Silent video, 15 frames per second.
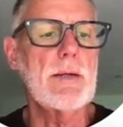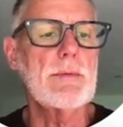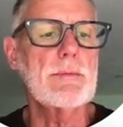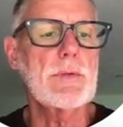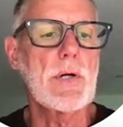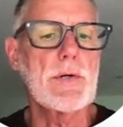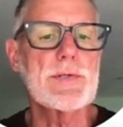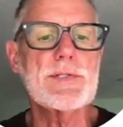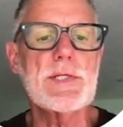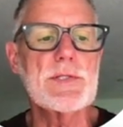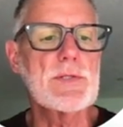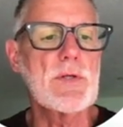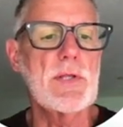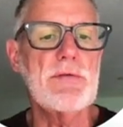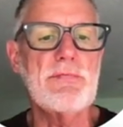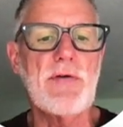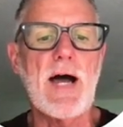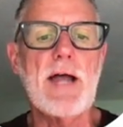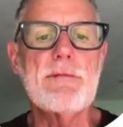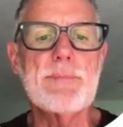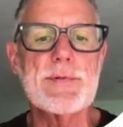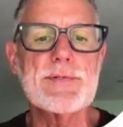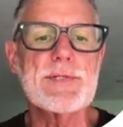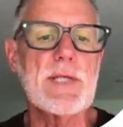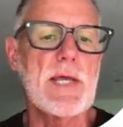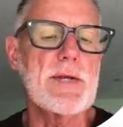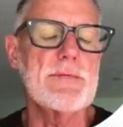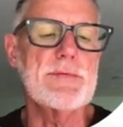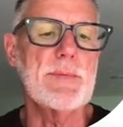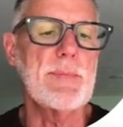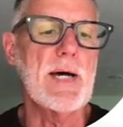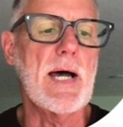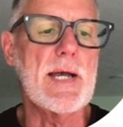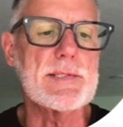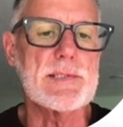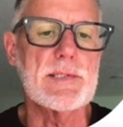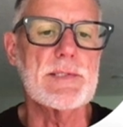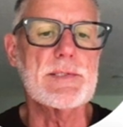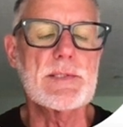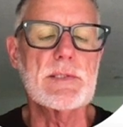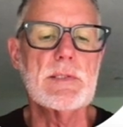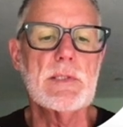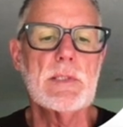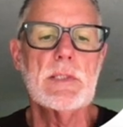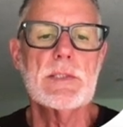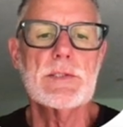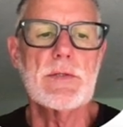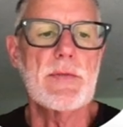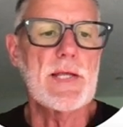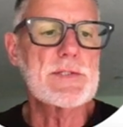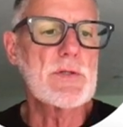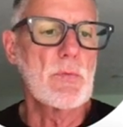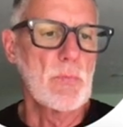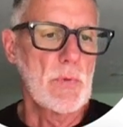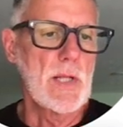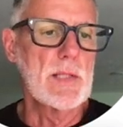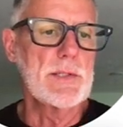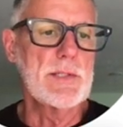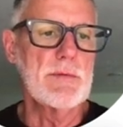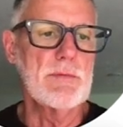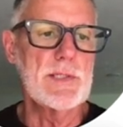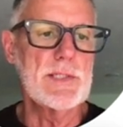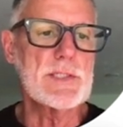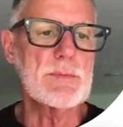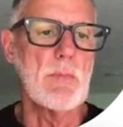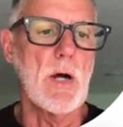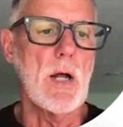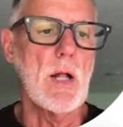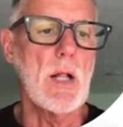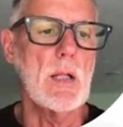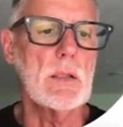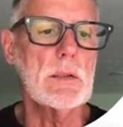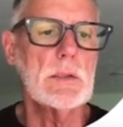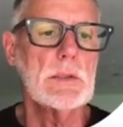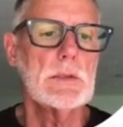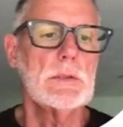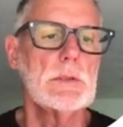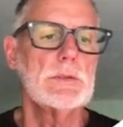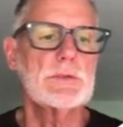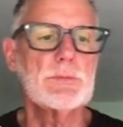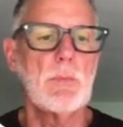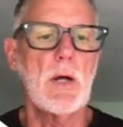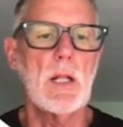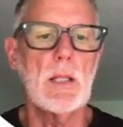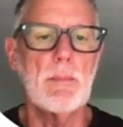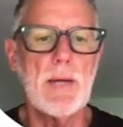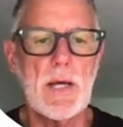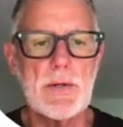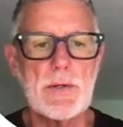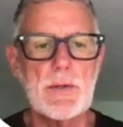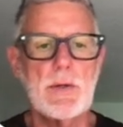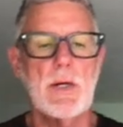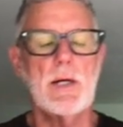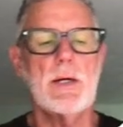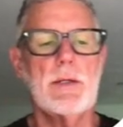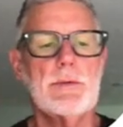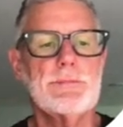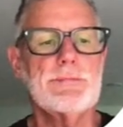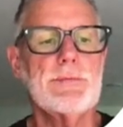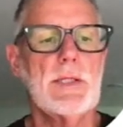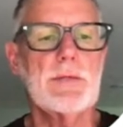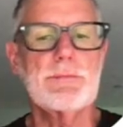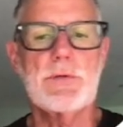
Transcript: currency is only 5% of deposits. So that's a relatively small amount of